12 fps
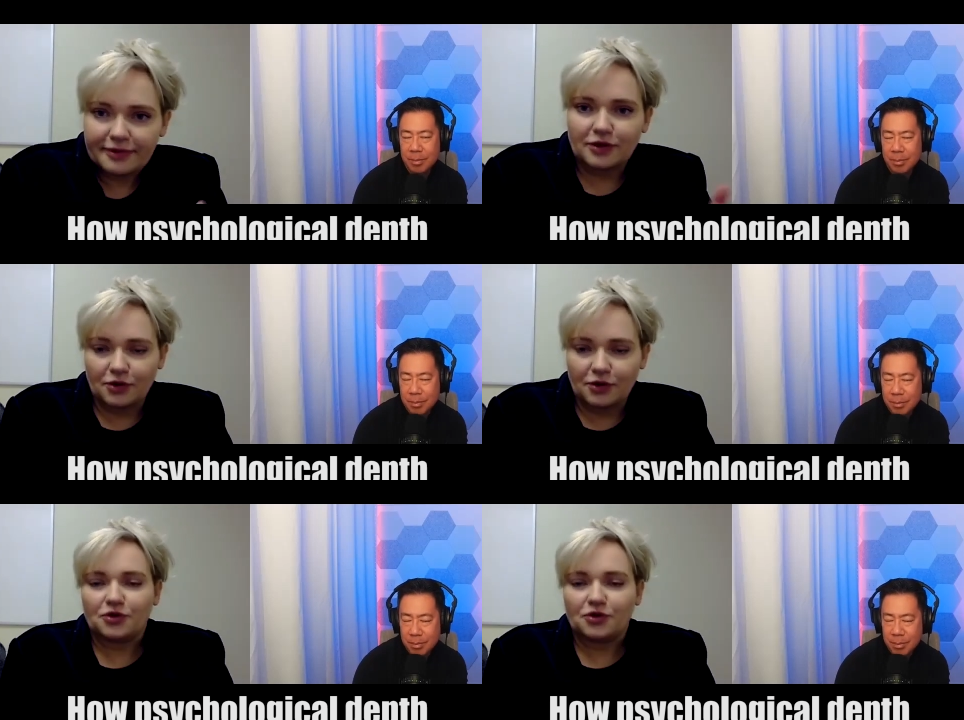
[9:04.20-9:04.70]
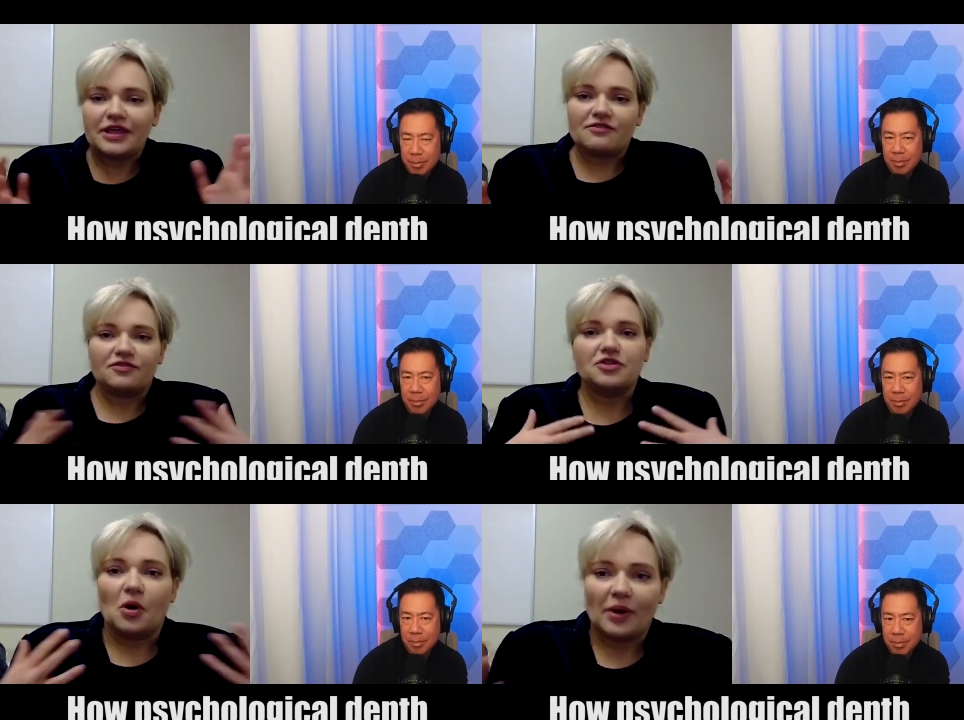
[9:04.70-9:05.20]
Speaker 1: you,
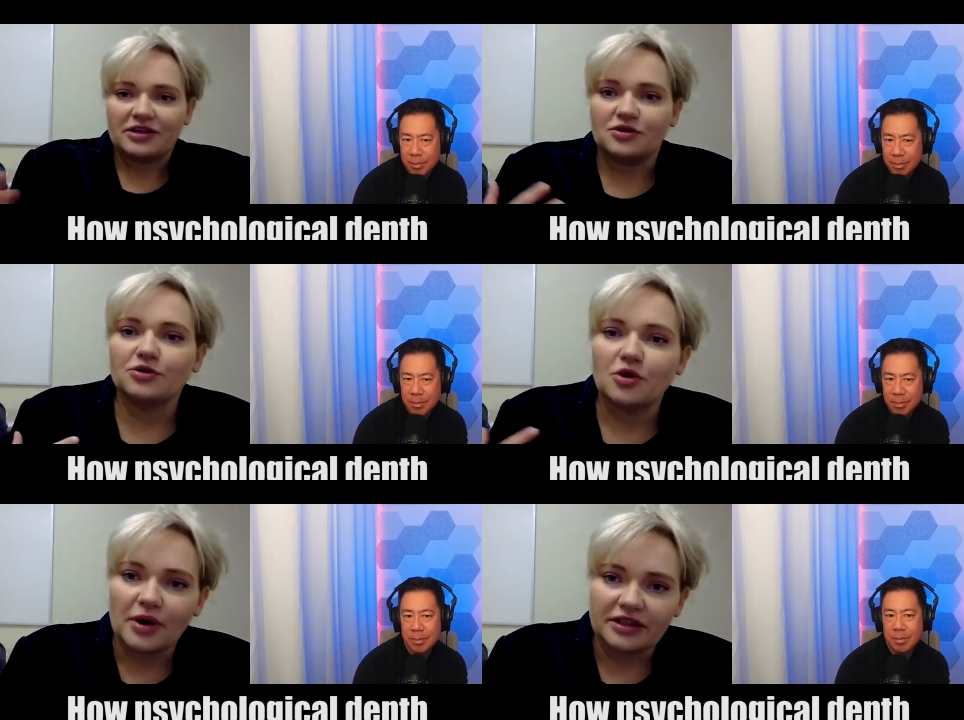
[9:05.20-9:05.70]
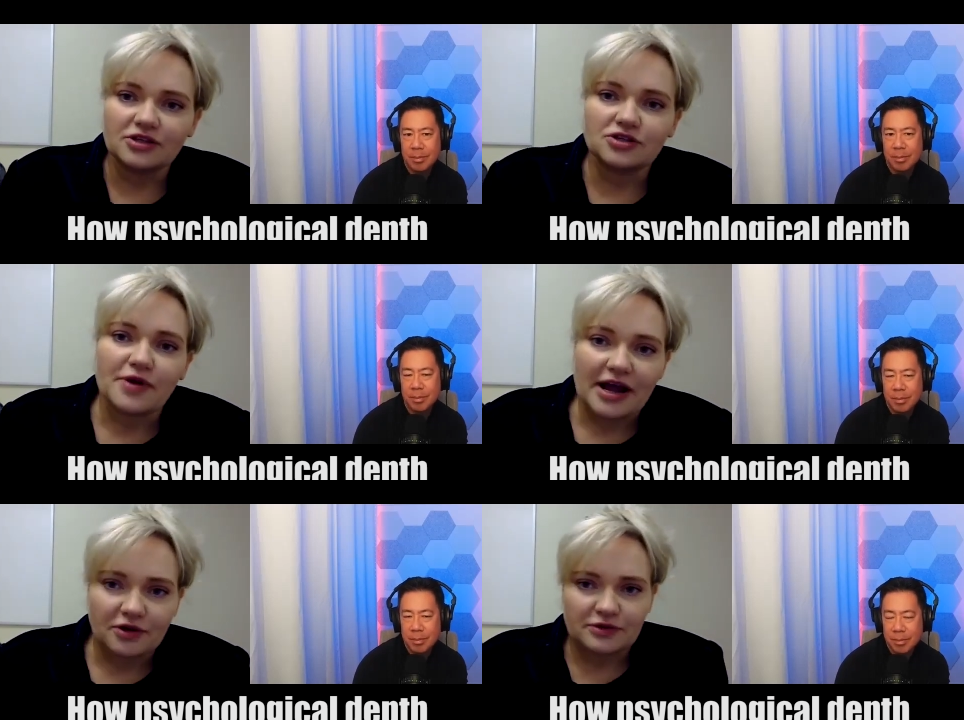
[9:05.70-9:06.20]
you never know. You don't
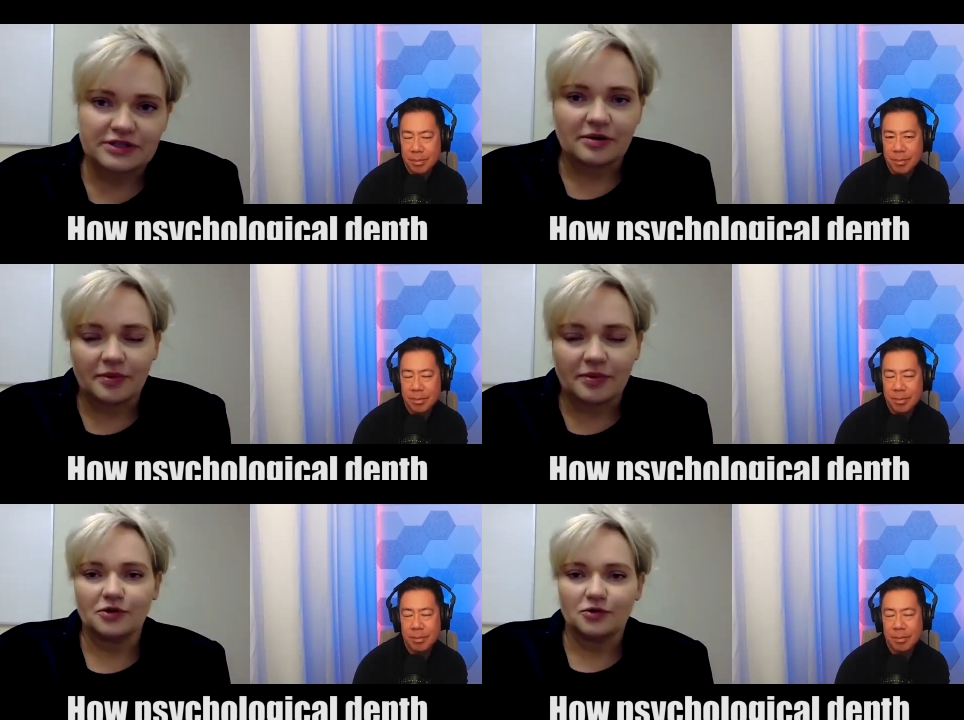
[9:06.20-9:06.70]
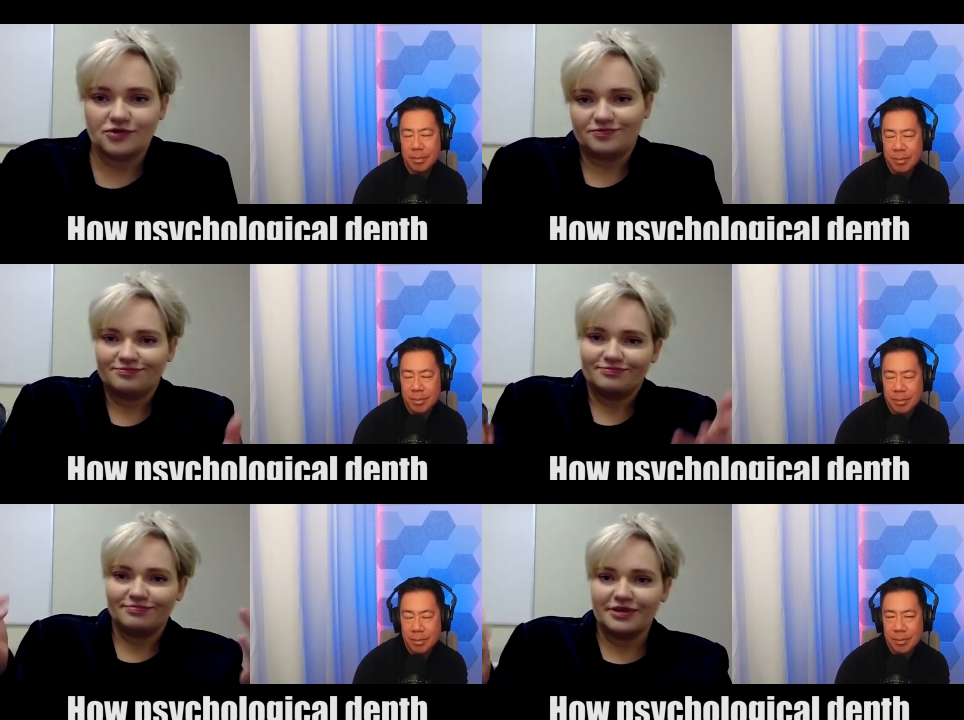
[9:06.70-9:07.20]
want to interact with somebody
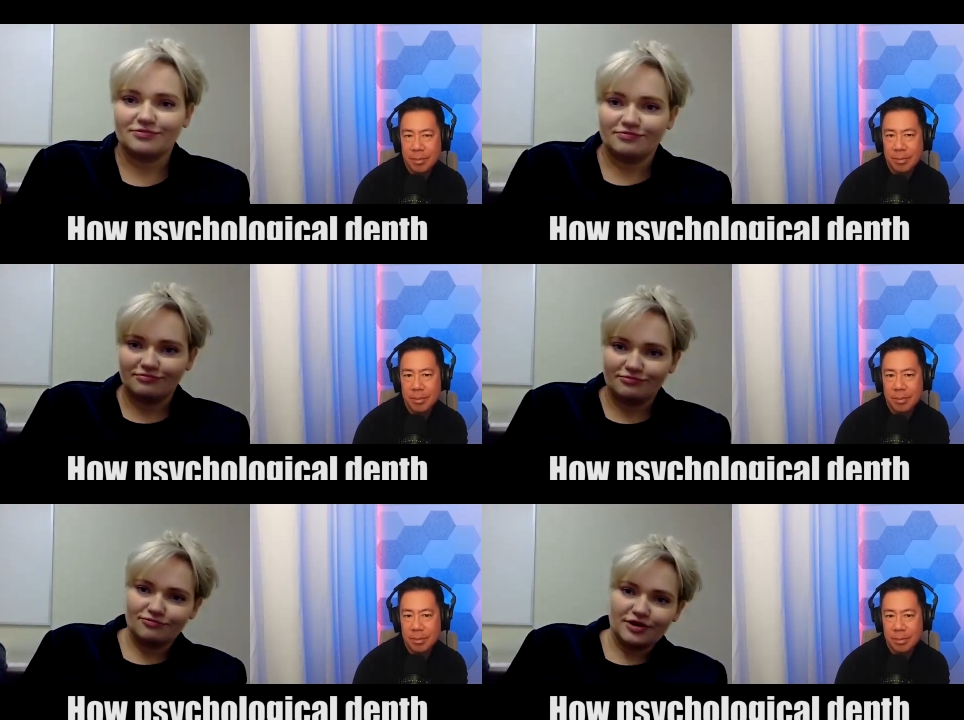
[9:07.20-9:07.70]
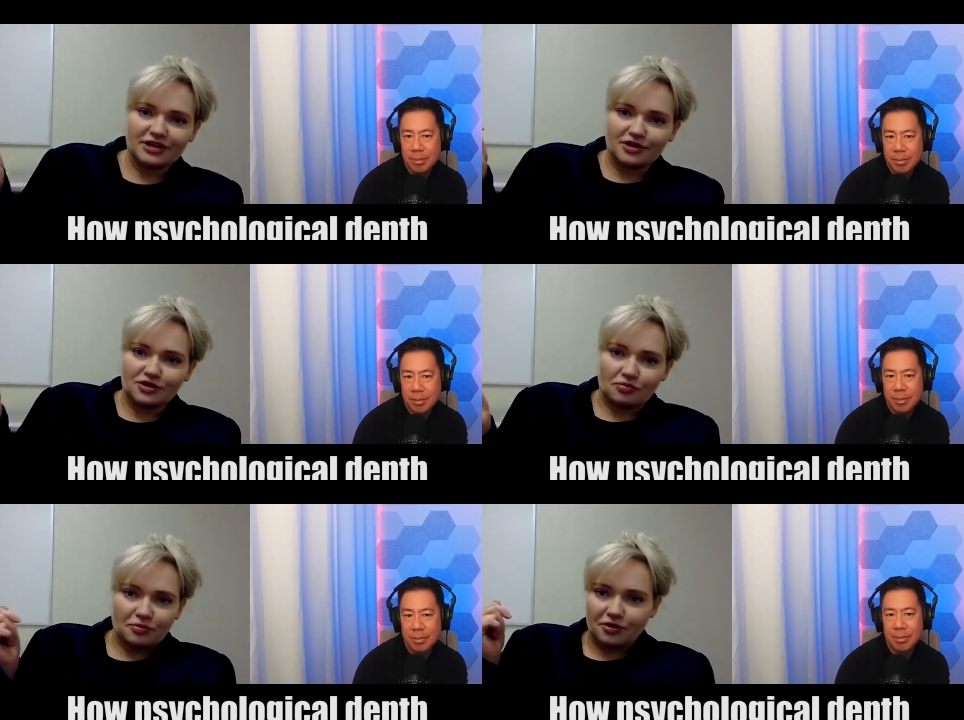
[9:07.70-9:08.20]
who's been
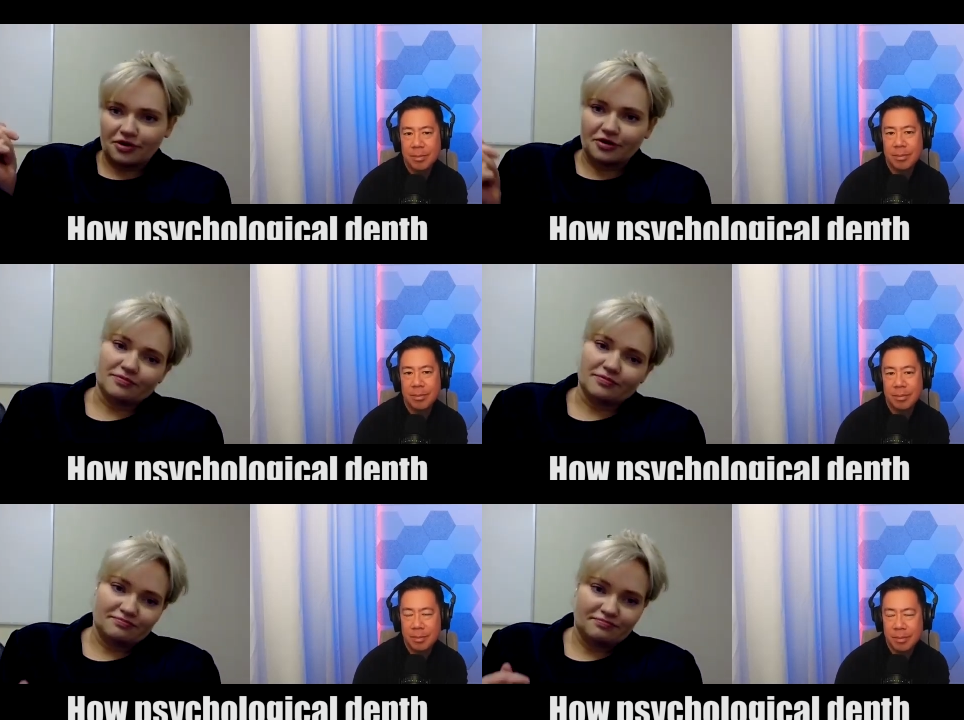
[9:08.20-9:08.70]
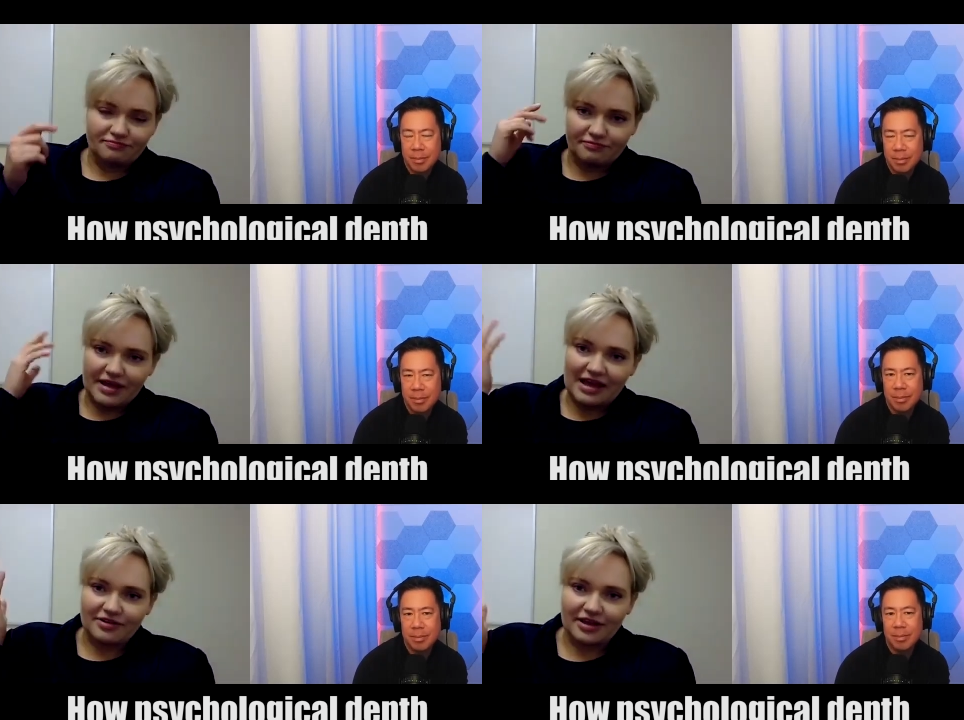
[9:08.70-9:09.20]
reading your book or
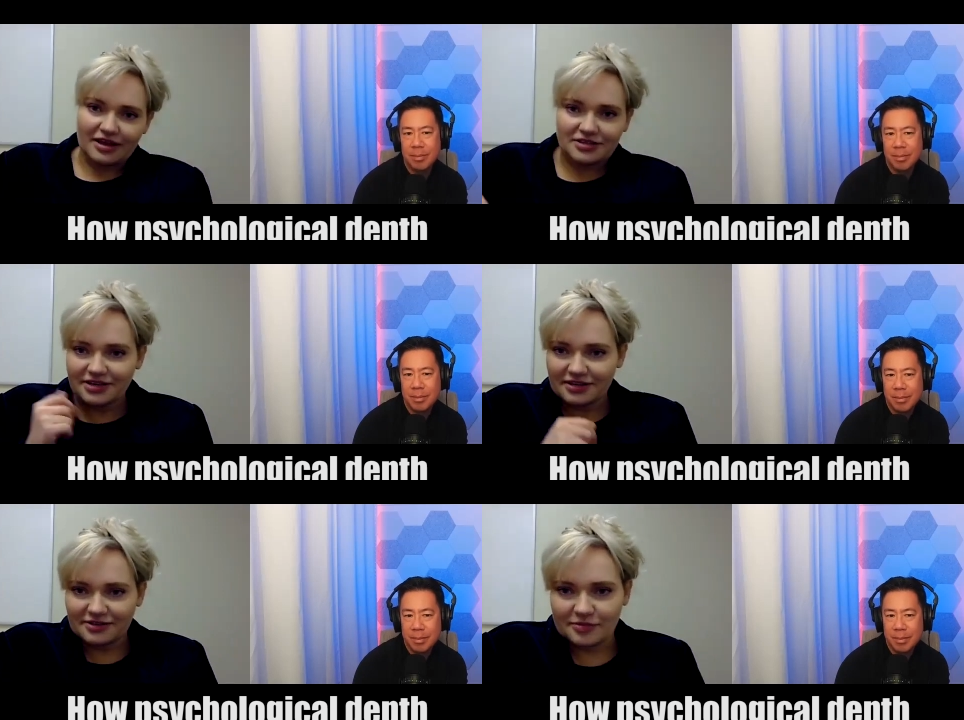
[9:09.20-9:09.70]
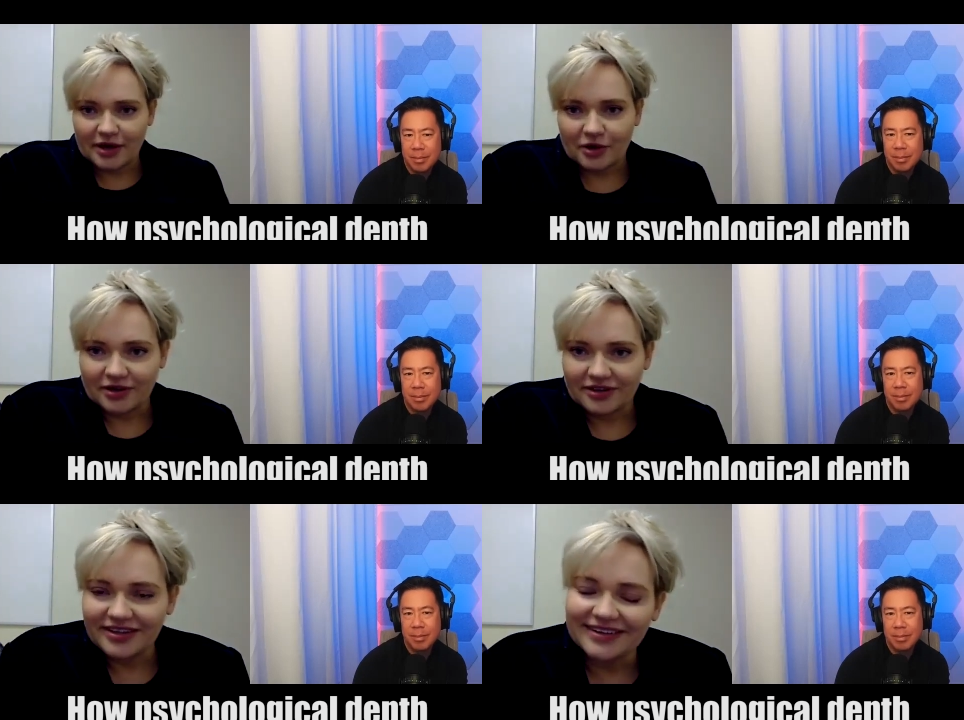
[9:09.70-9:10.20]
mm. having ideas
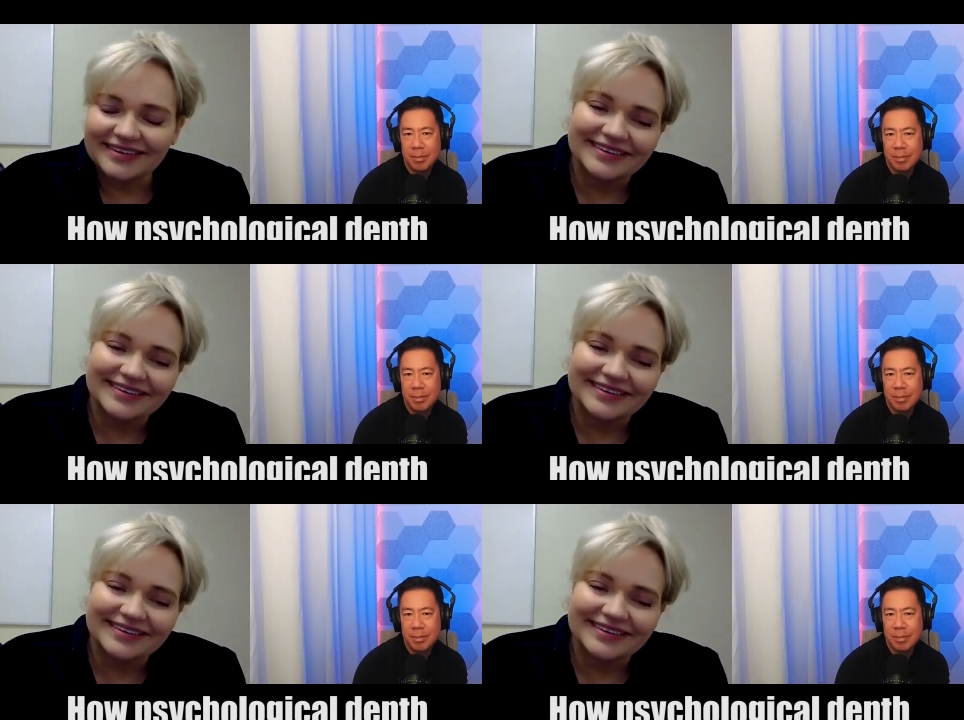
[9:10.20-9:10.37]
about it.